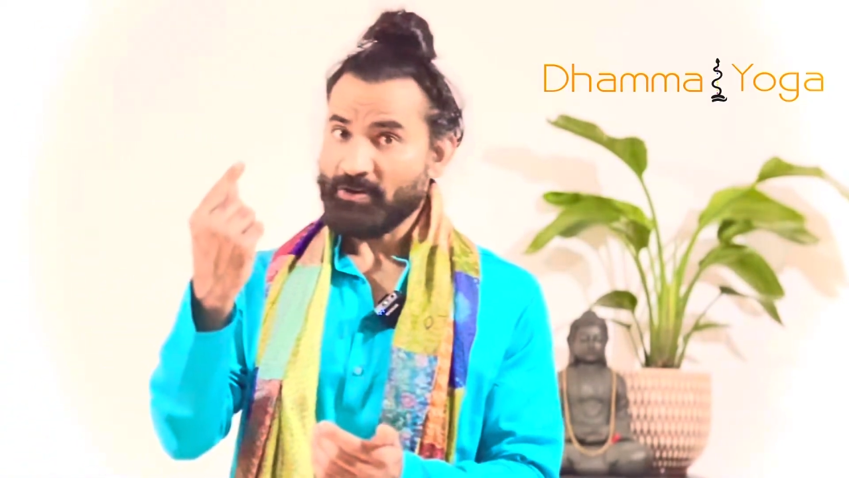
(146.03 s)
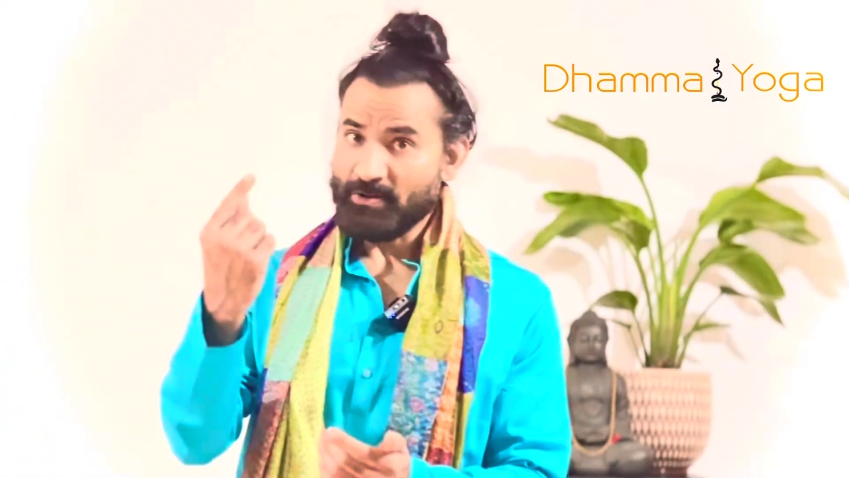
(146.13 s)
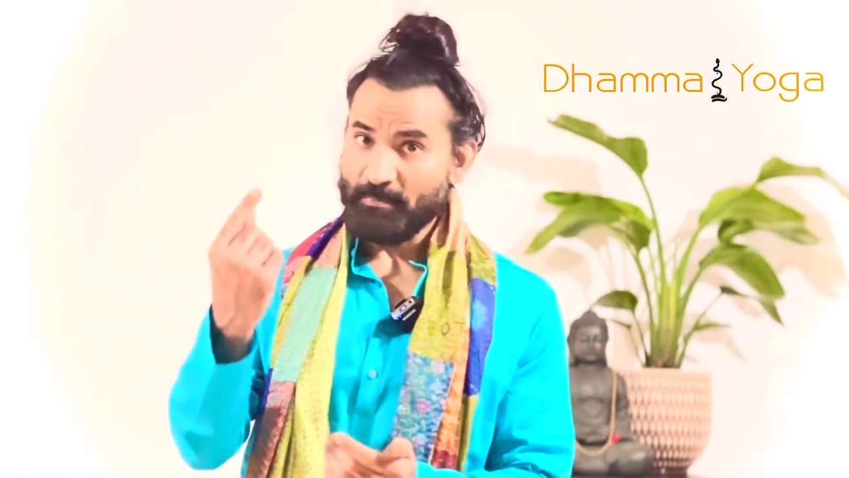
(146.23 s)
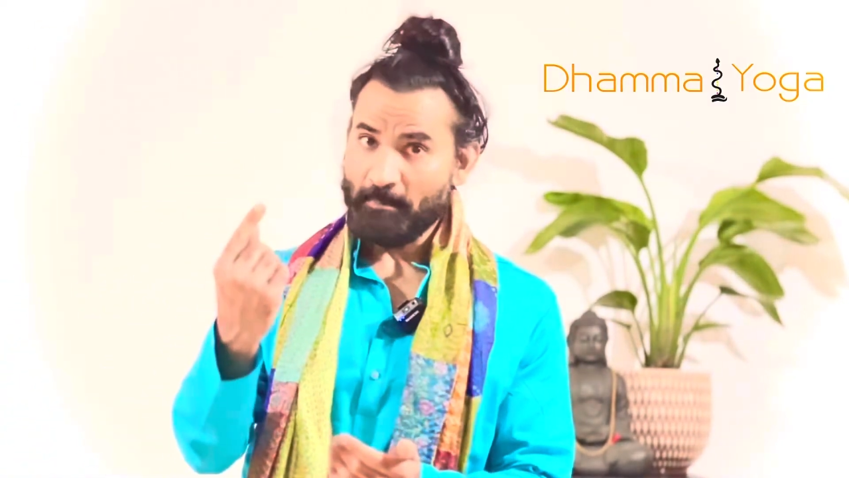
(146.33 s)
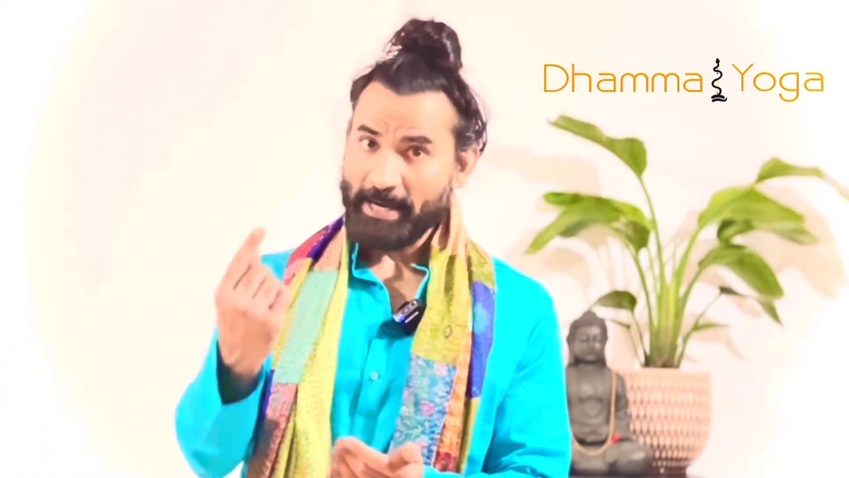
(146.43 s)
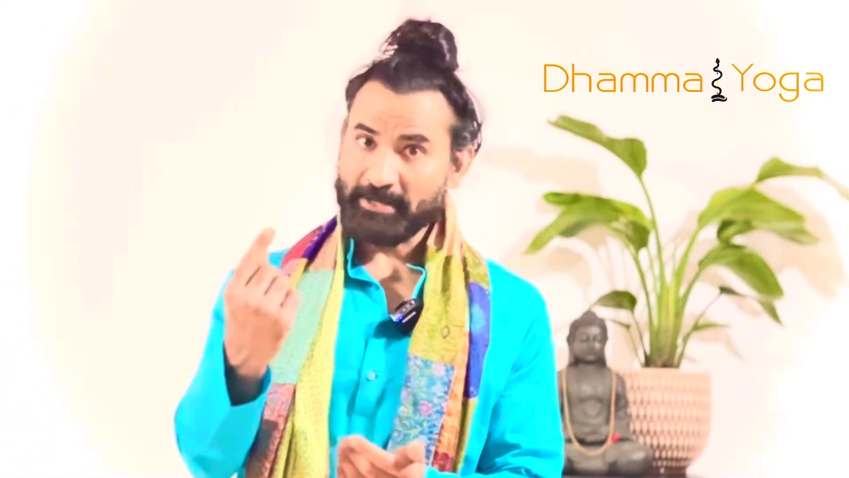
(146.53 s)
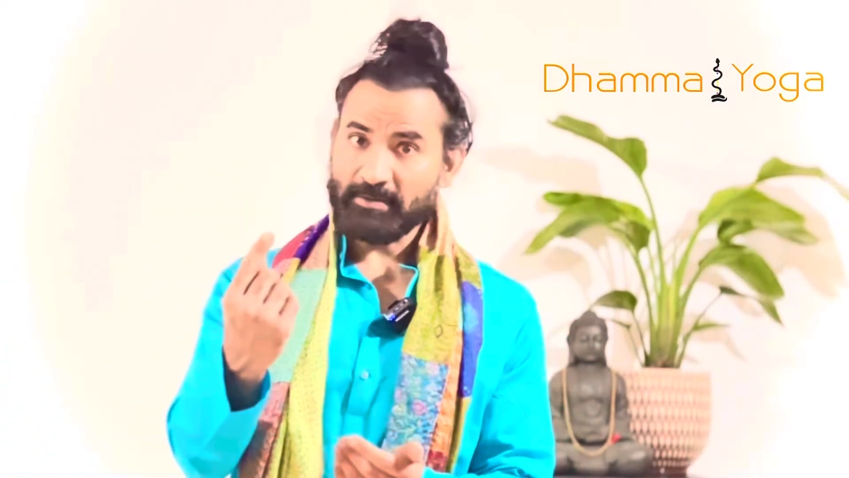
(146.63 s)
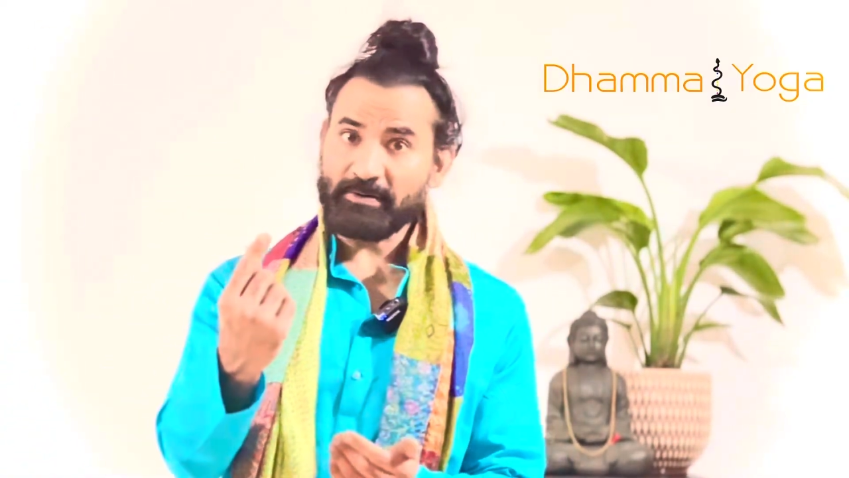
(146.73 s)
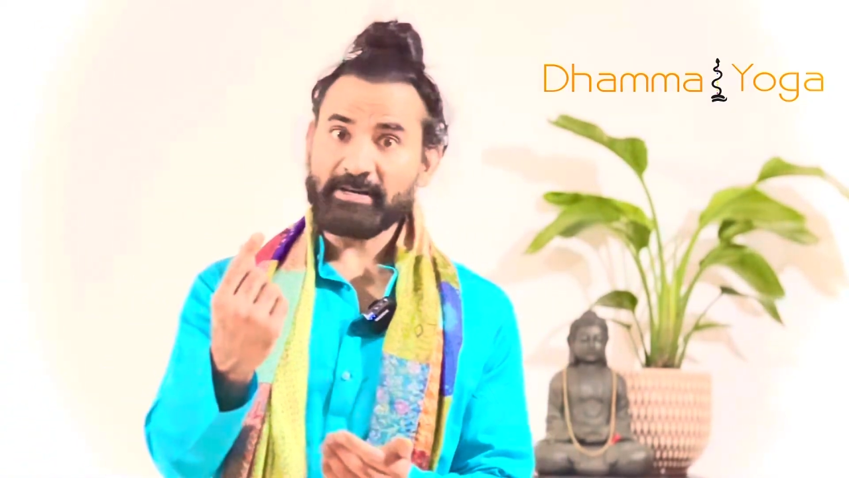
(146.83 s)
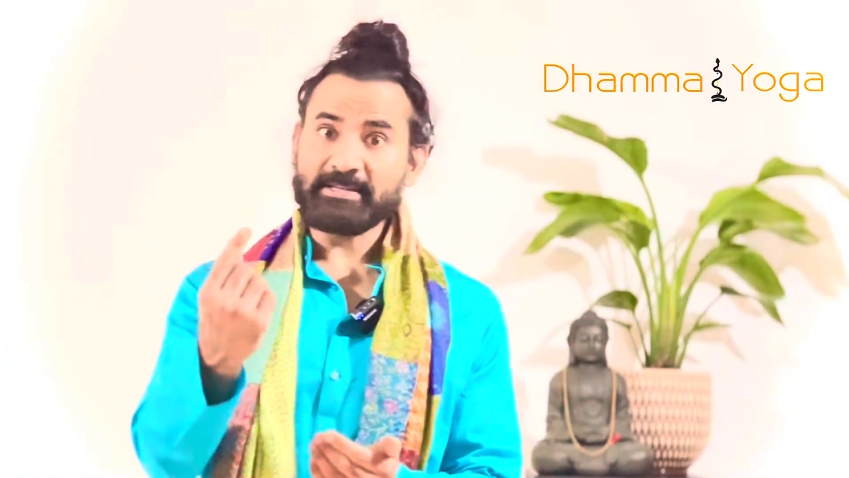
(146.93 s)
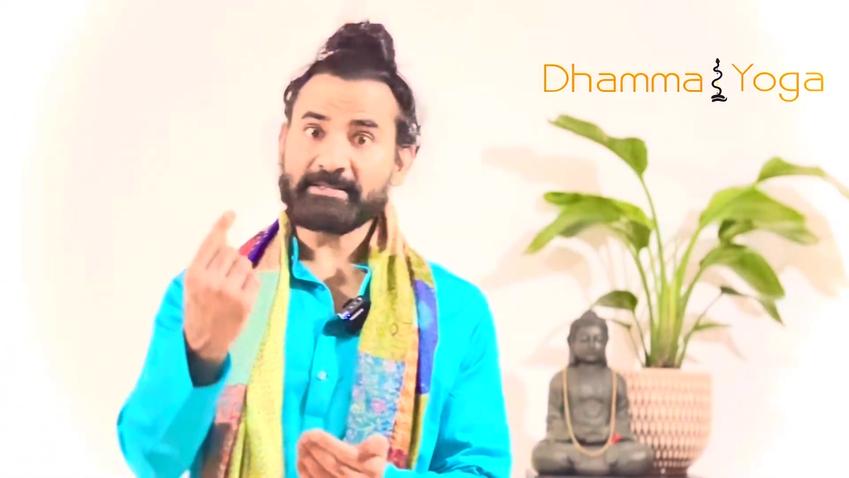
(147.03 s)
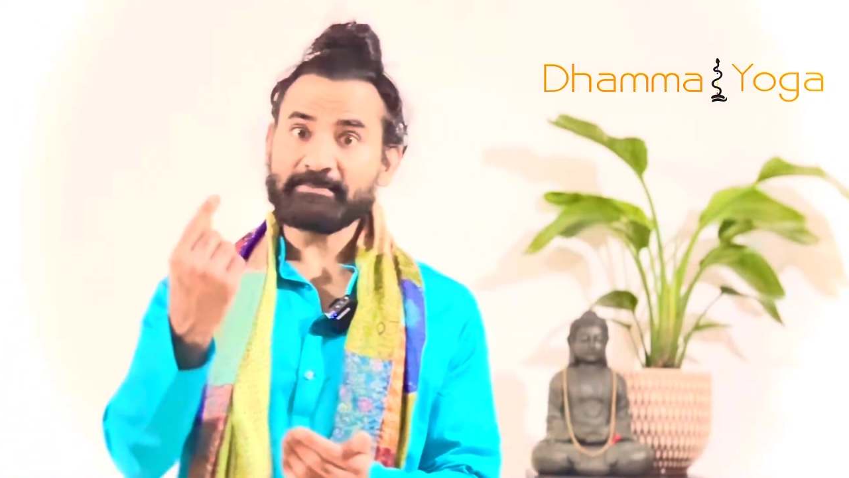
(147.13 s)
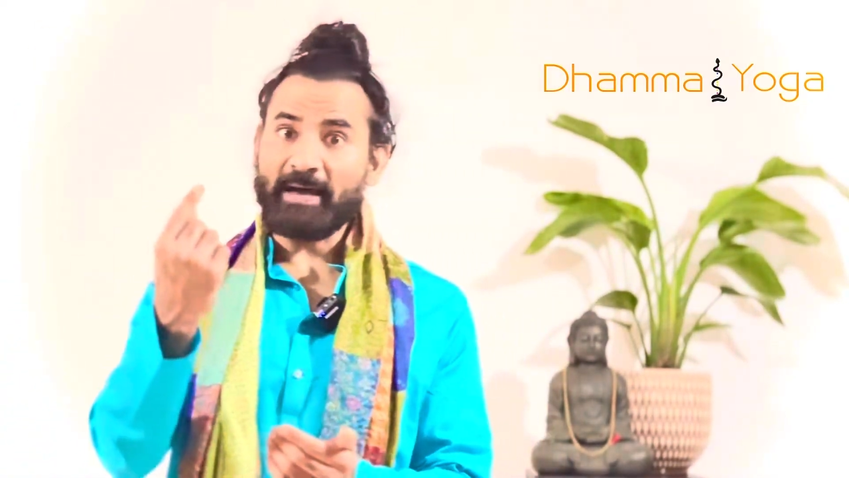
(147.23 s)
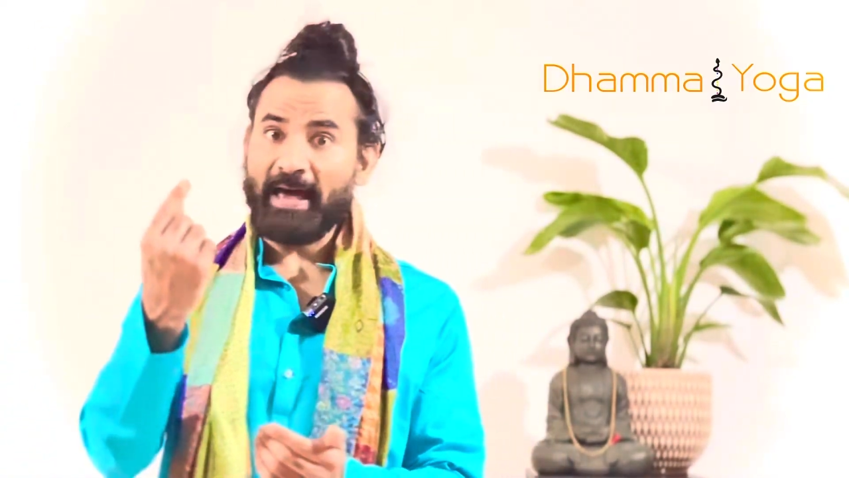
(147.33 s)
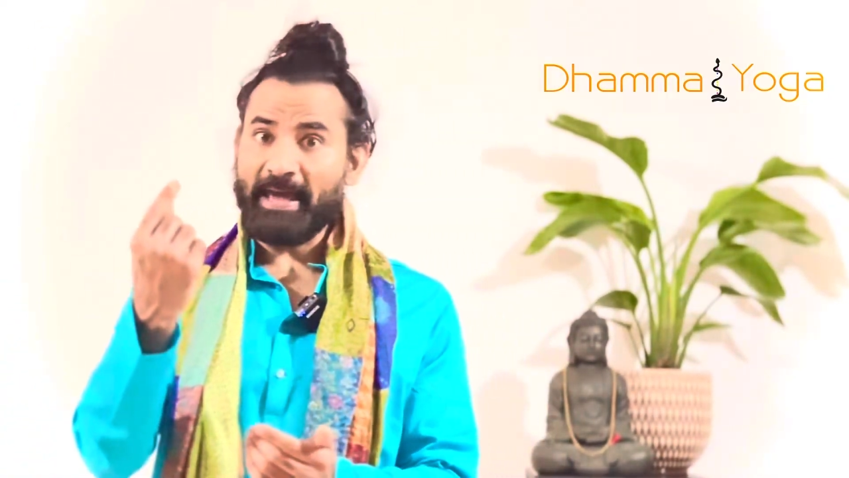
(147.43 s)

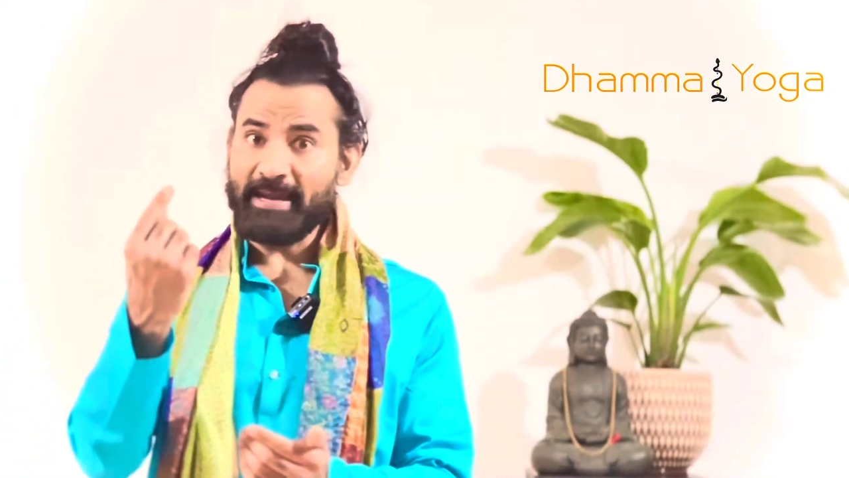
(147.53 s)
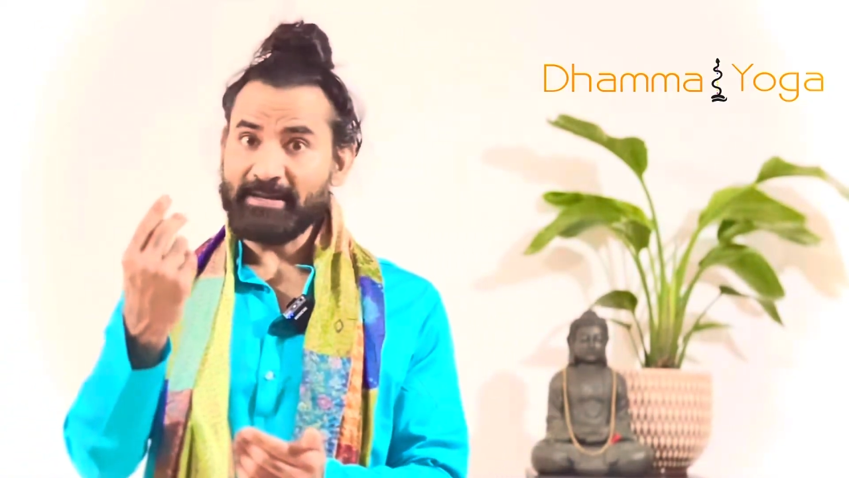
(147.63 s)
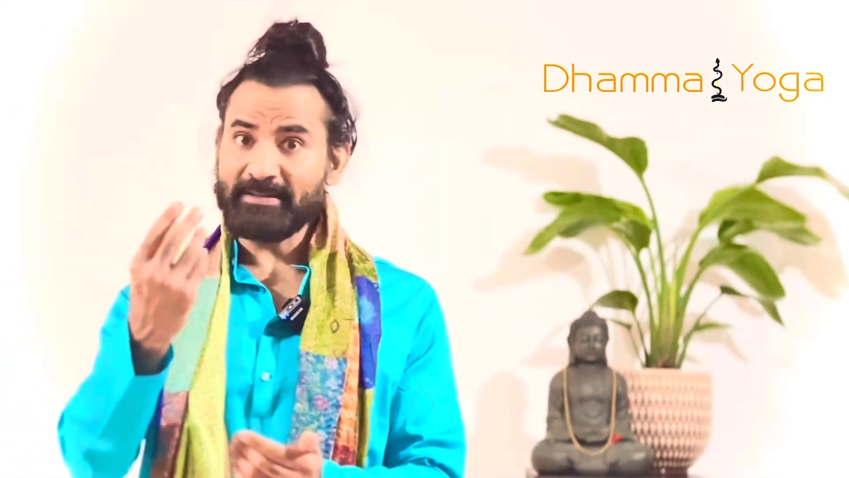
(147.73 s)
microorganism and